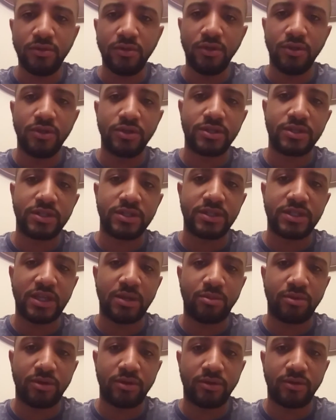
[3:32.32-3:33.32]
here's an
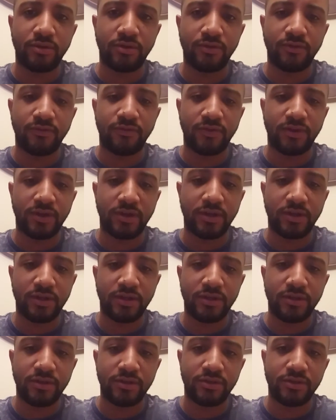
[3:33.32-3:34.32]
example of
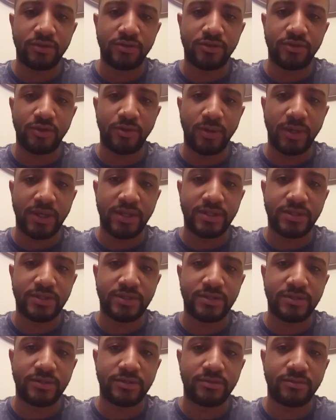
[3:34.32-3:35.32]
2
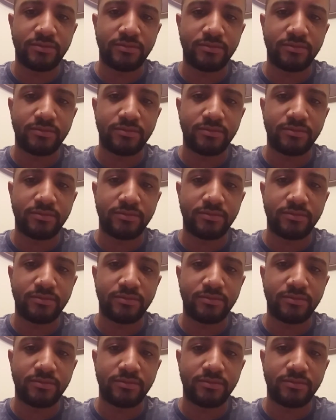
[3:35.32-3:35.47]
weights,